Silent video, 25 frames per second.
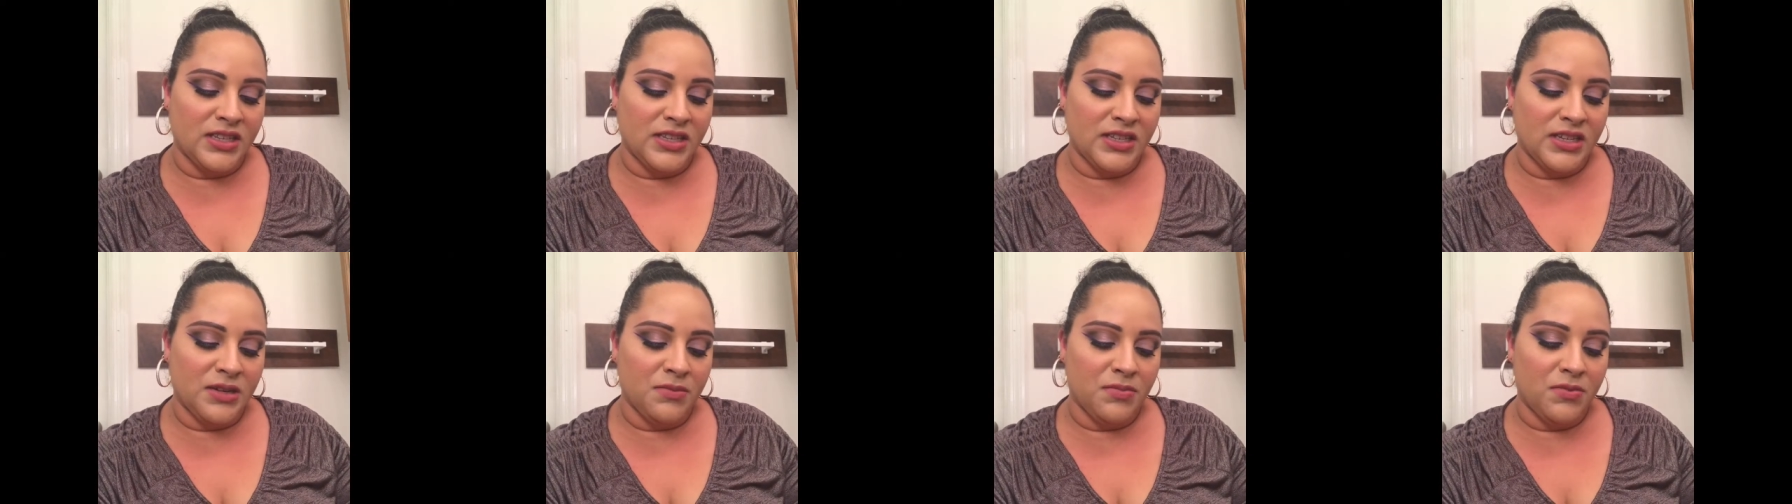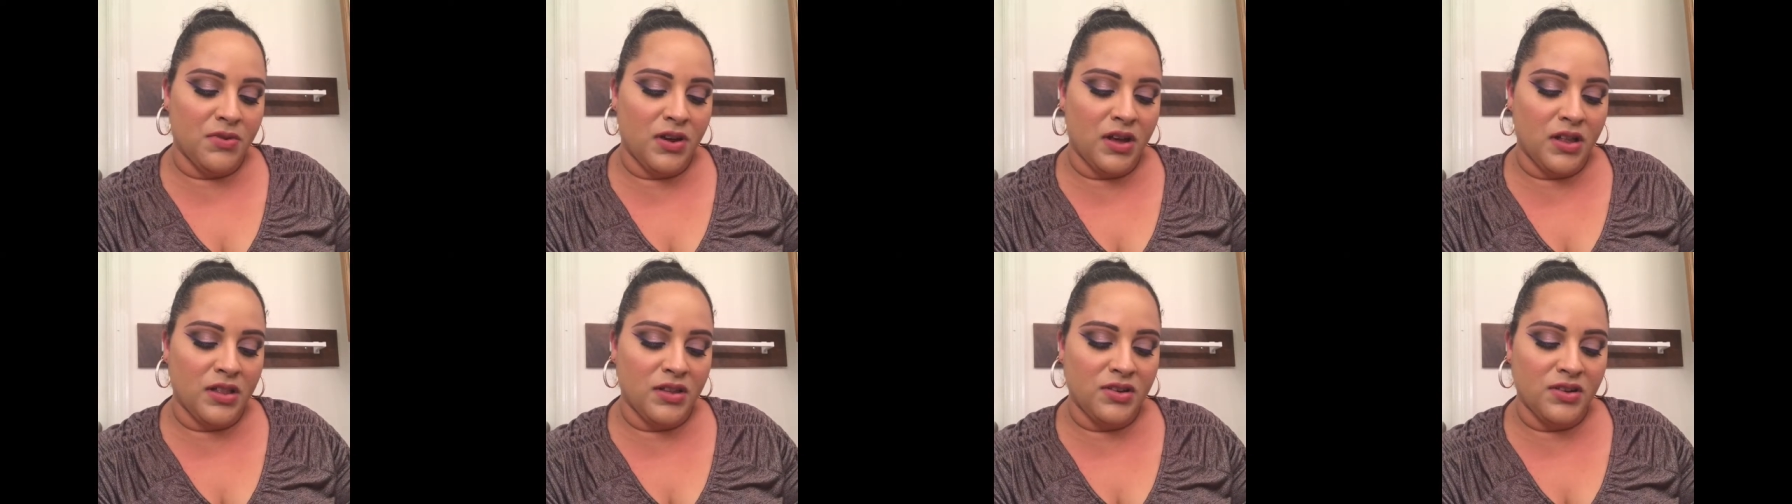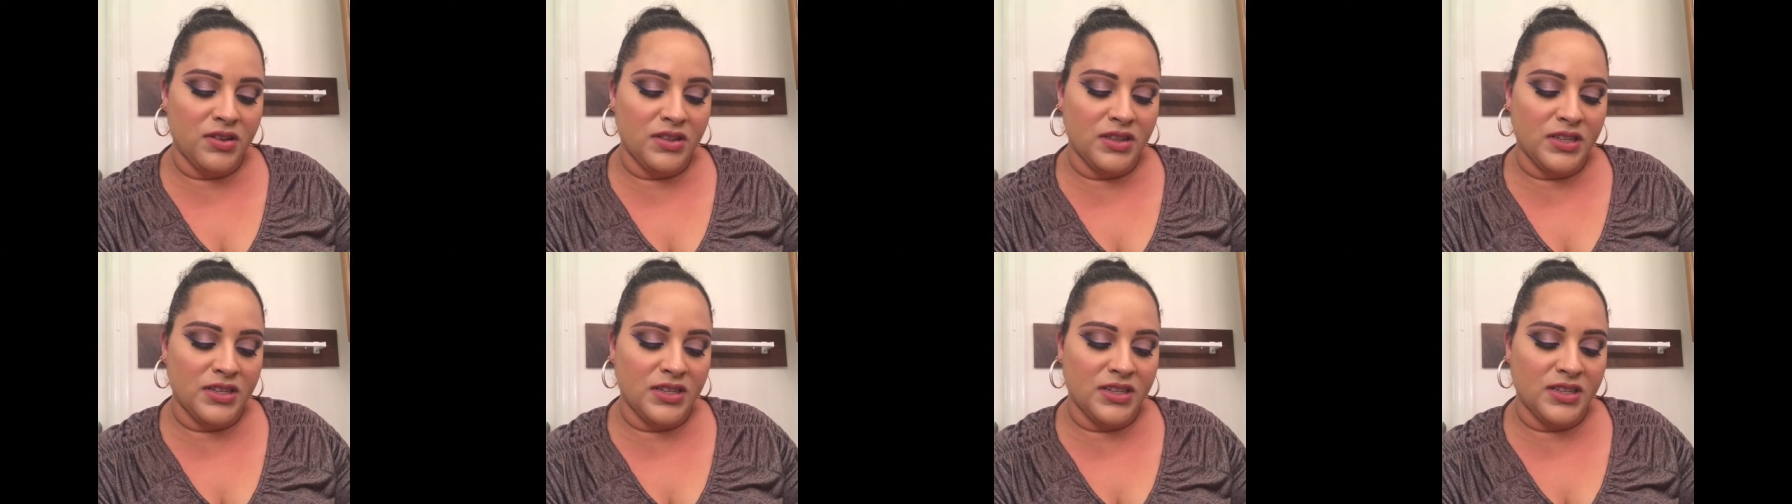deep
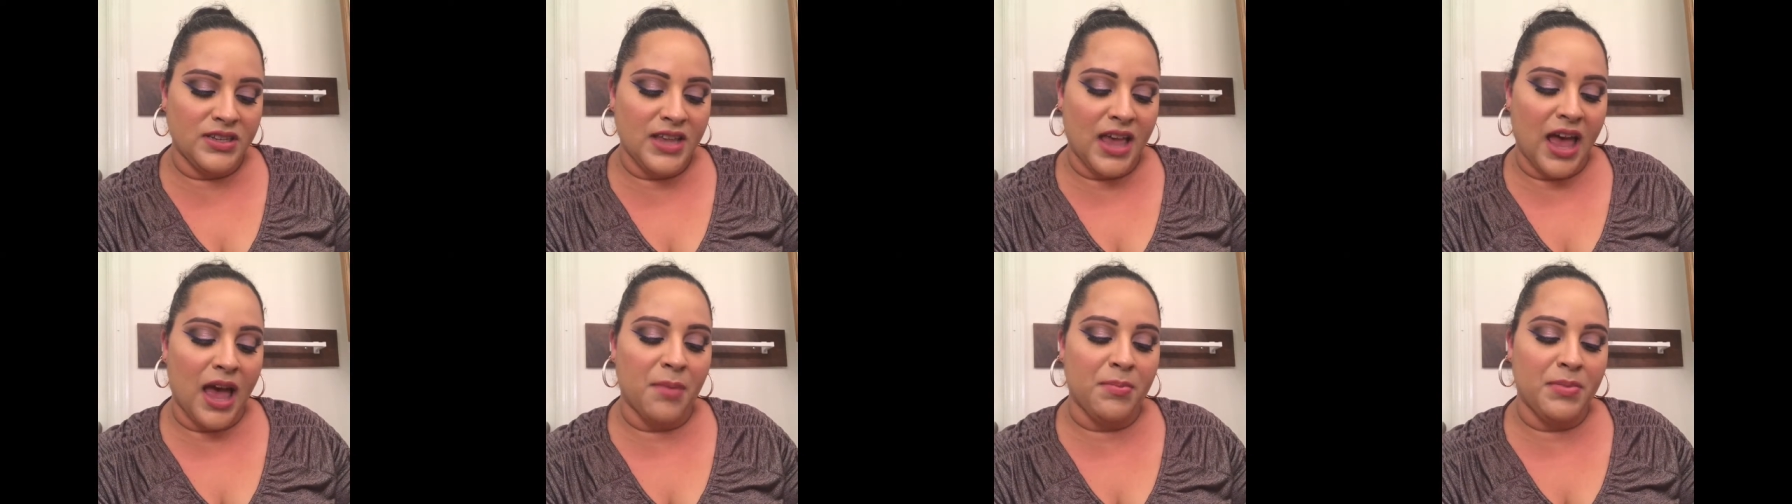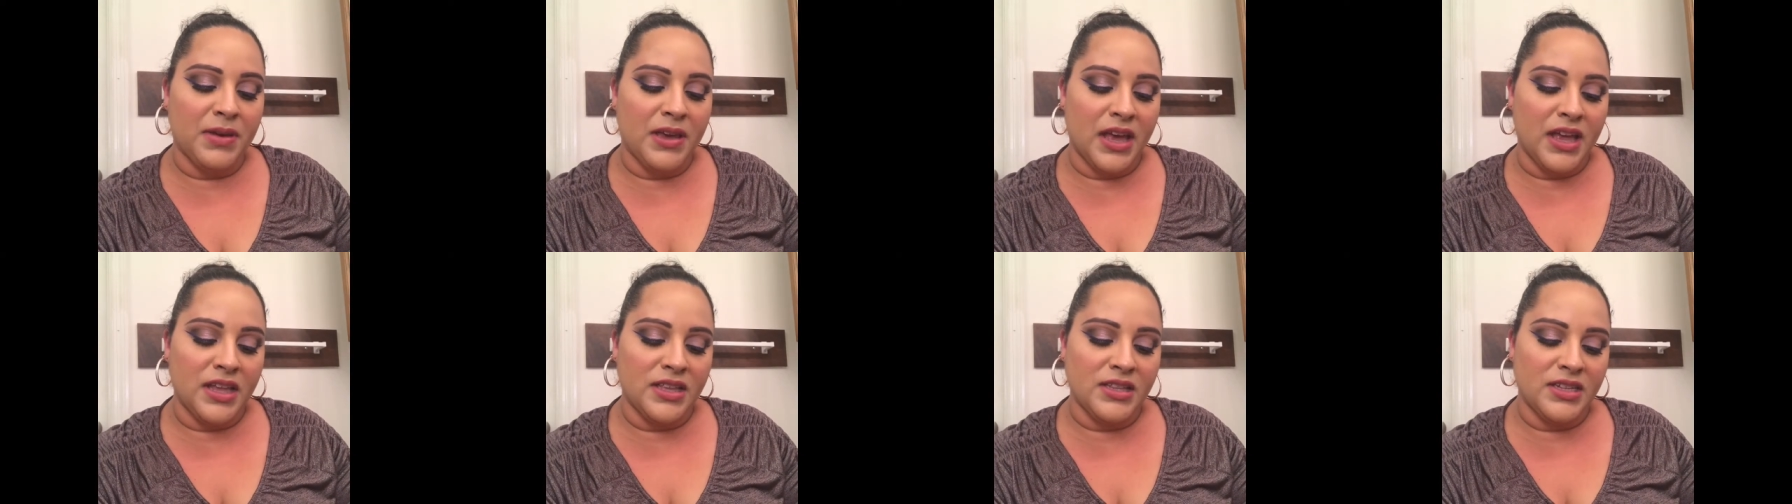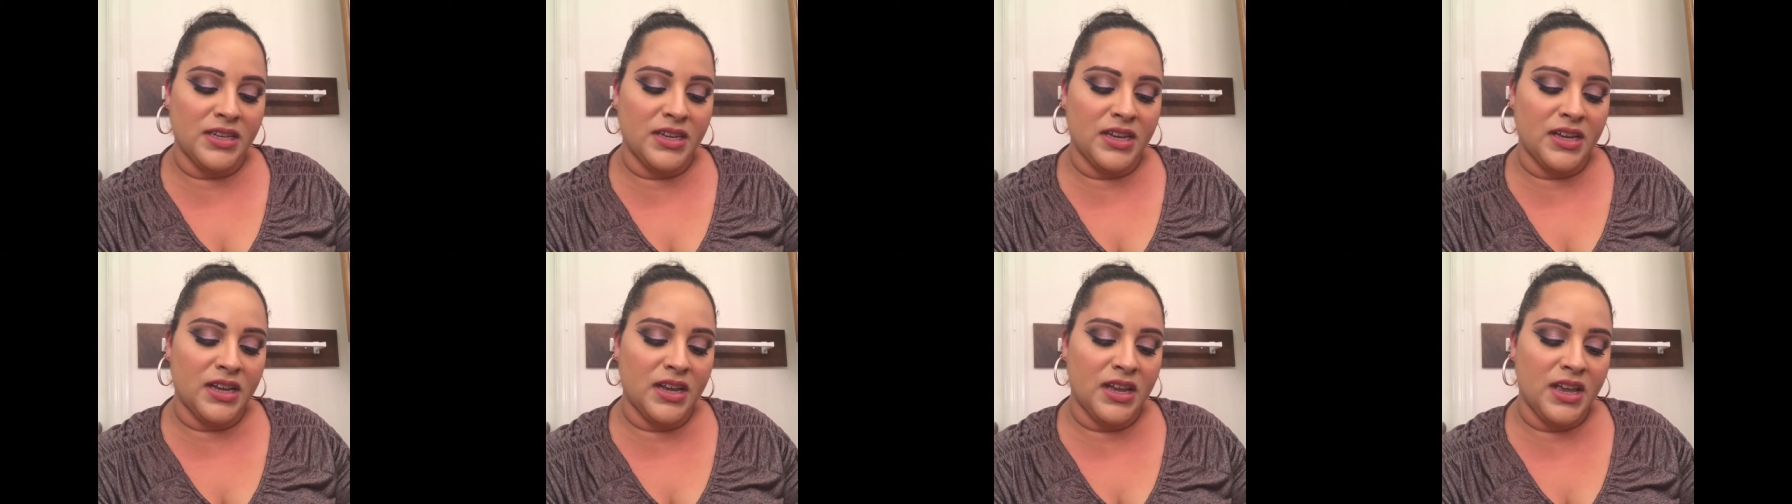color. This is Happy
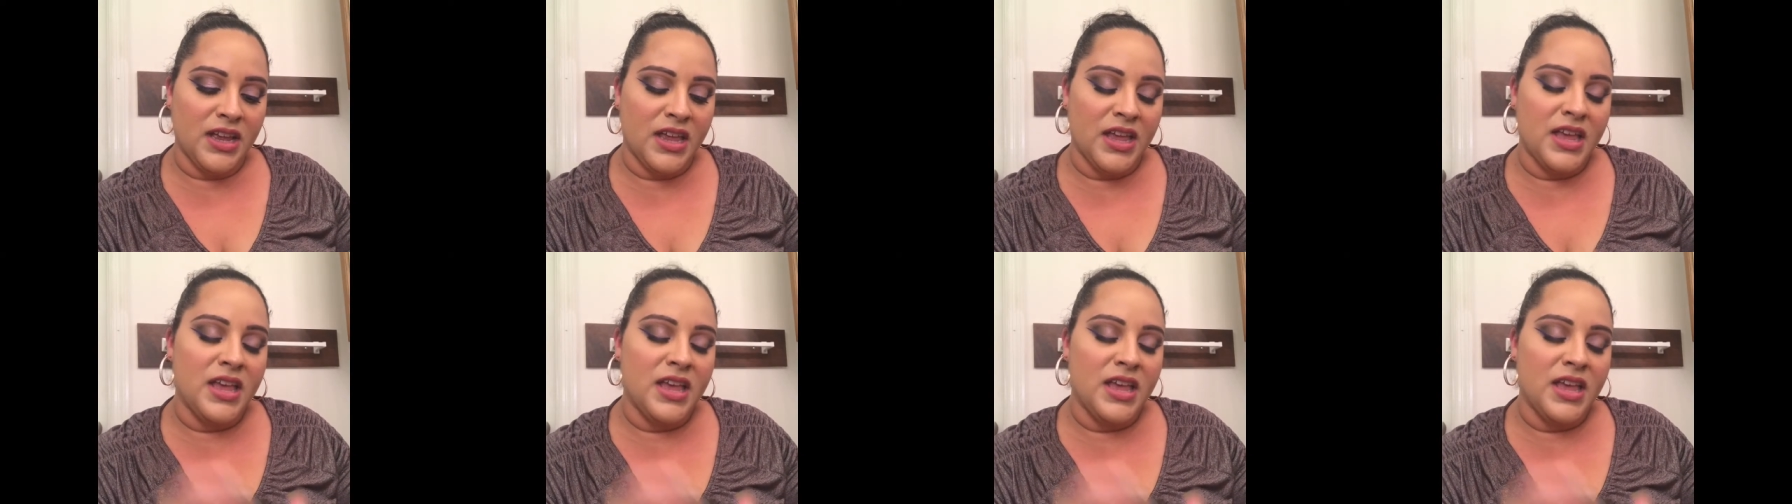Ending.